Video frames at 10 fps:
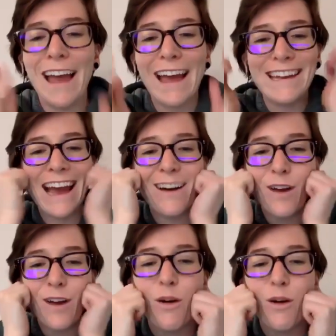And
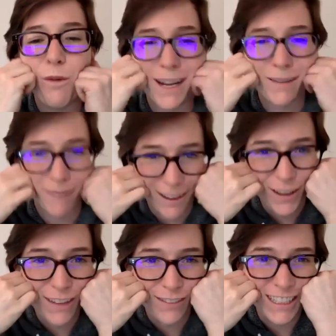now, one of my
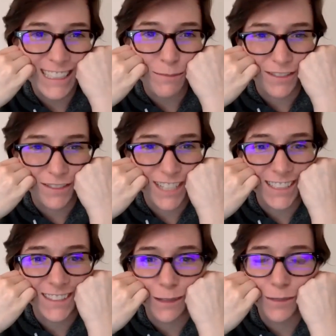favorite types of
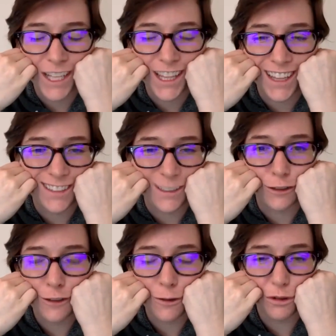telescopes. I think these are
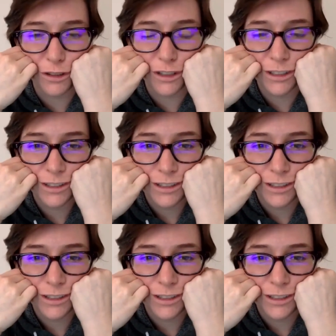so cool.